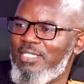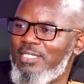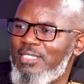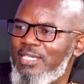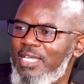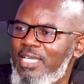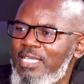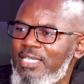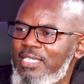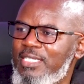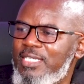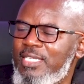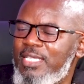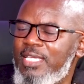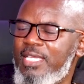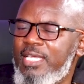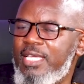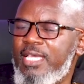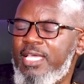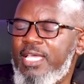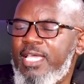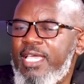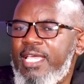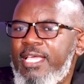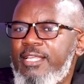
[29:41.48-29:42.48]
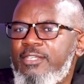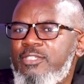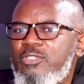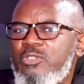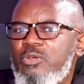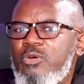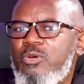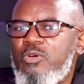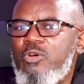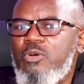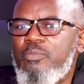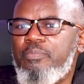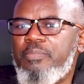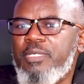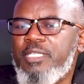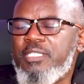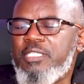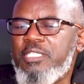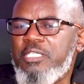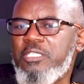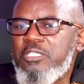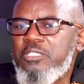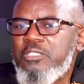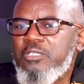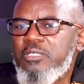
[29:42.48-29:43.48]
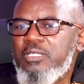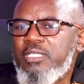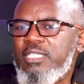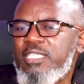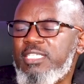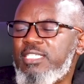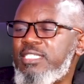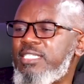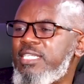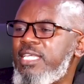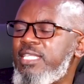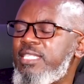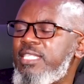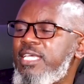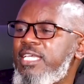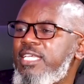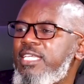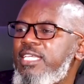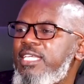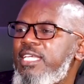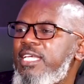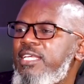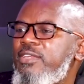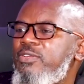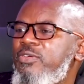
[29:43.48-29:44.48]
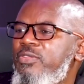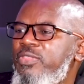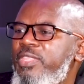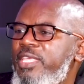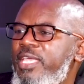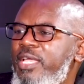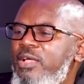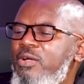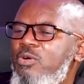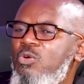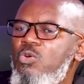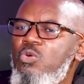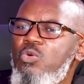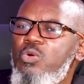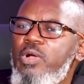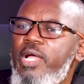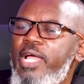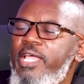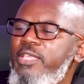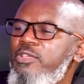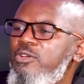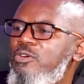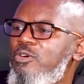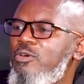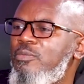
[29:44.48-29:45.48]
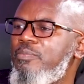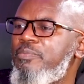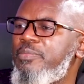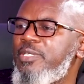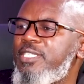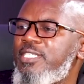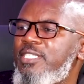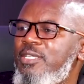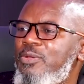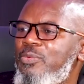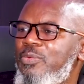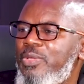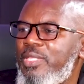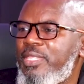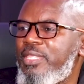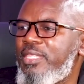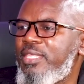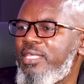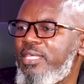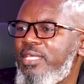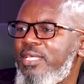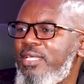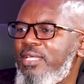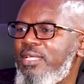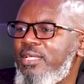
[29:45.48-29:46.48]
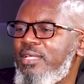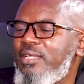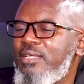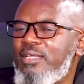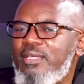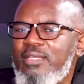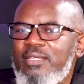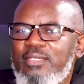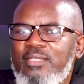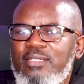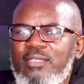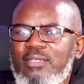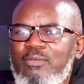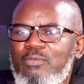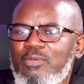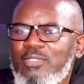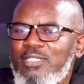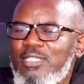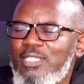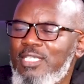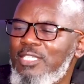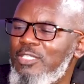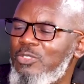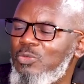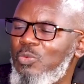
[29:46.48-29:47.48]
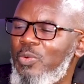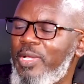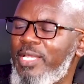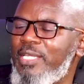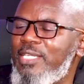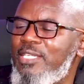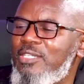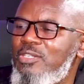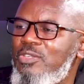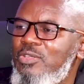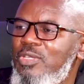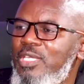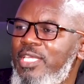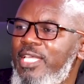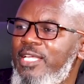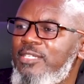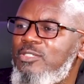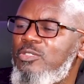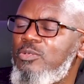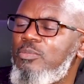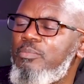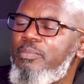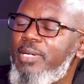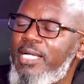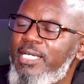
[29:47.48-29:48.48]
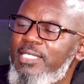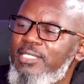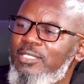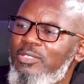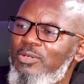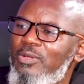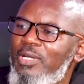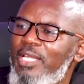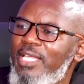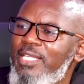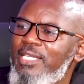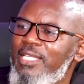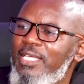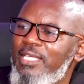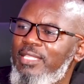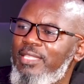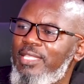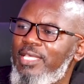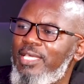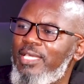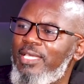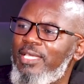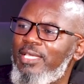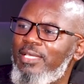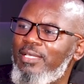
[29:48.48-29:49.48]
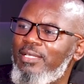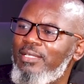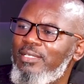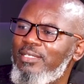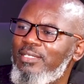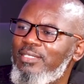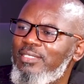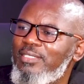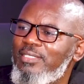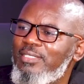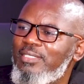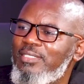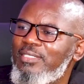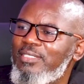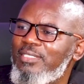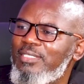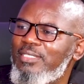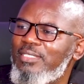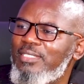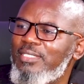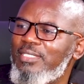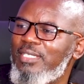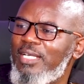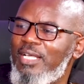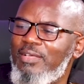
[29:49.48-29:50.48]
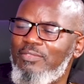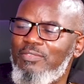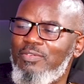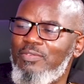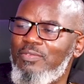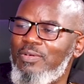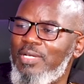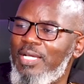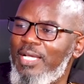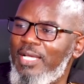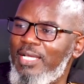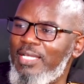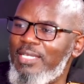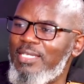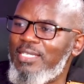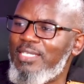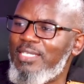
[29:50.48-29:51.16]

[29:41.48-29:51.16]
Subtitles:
Right? And so competition is neither here nor there. Who are you competing with? Since when did you hear two birds colliding in the air? Have you ever heard?